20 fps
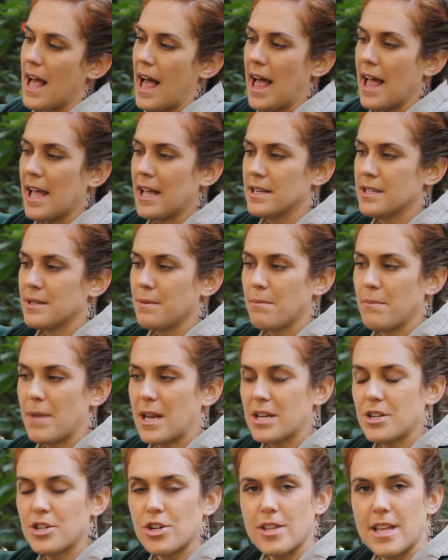and
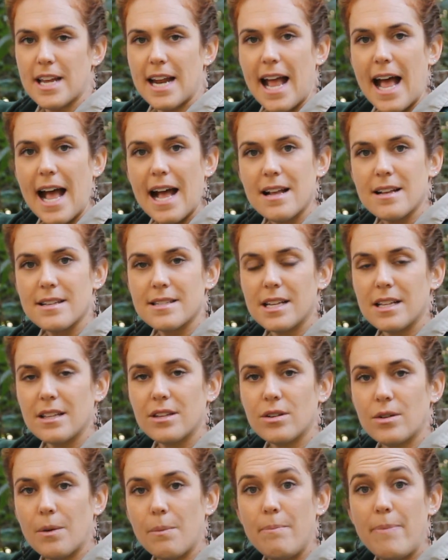make sure that it has a
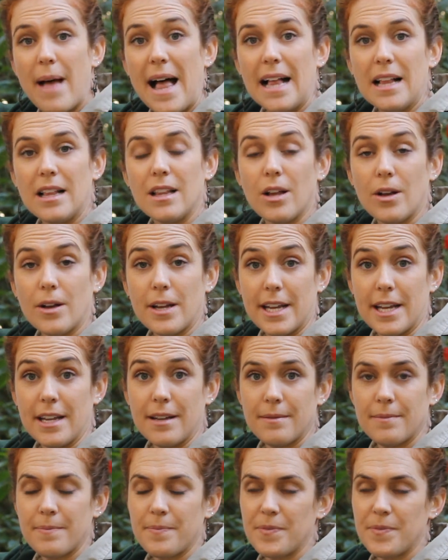little bell on it.